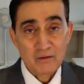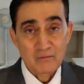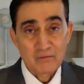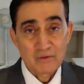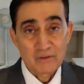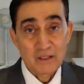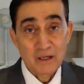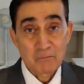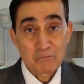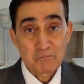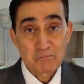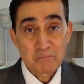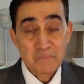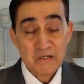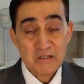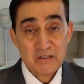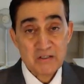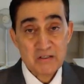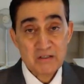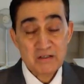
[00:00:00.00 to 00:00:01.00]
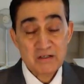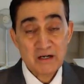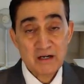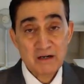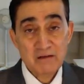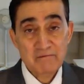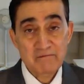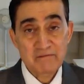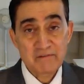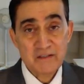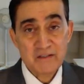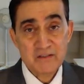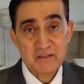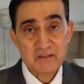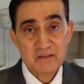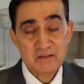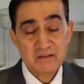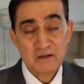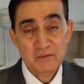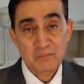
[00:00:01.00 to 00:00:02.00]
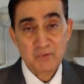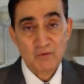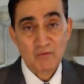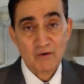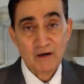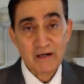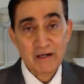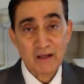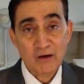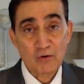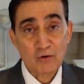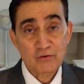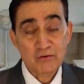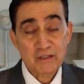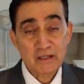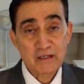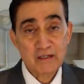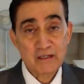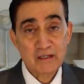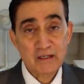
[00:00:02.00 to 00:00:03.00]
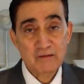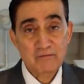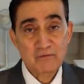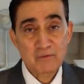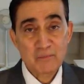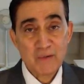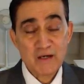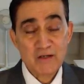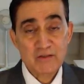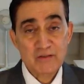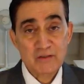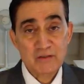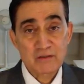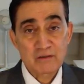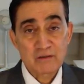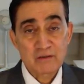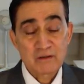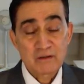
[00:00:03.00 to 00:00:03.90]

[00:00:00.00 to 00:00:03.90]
with a mission and a vision of providing authentic information